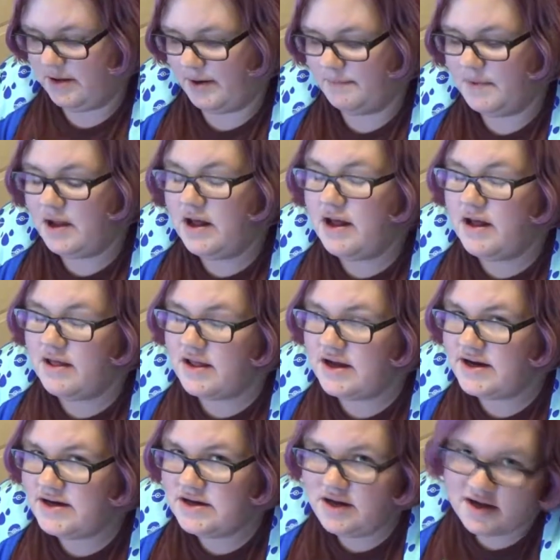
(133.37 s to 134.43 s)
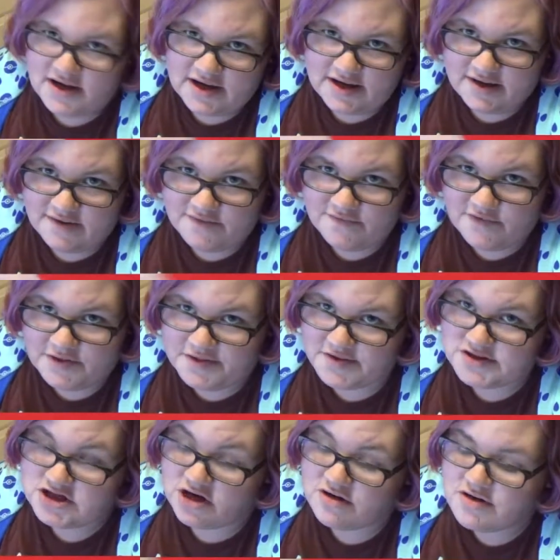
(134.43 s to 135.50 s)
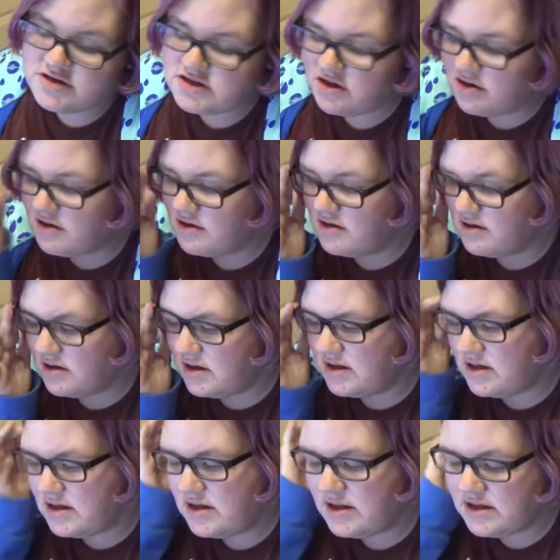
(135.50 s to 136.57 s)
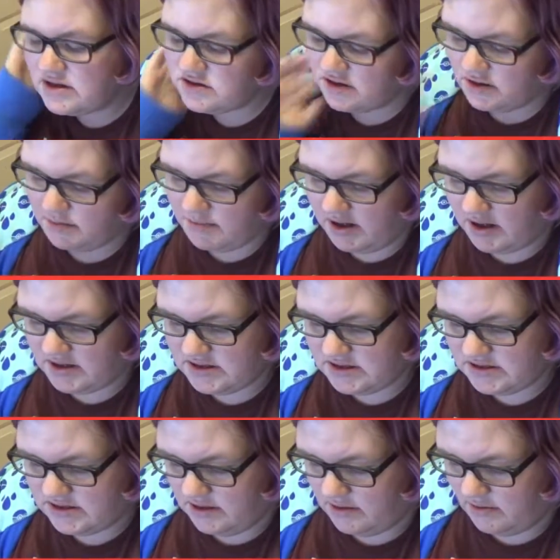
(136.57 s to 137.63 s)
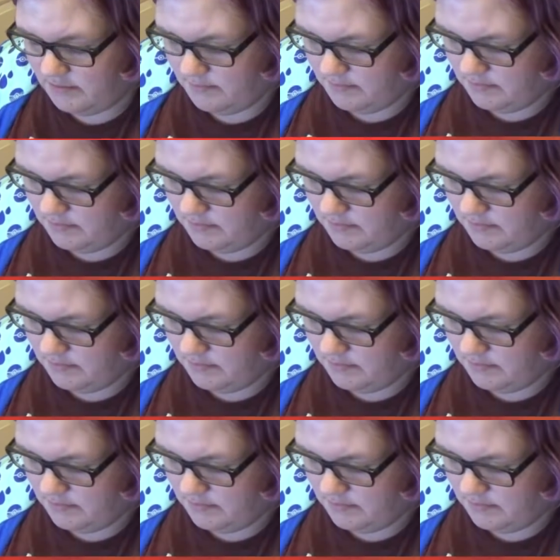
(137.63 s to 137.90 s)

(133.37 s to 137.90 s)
okay they did not have the Charizard Elite Trainer box so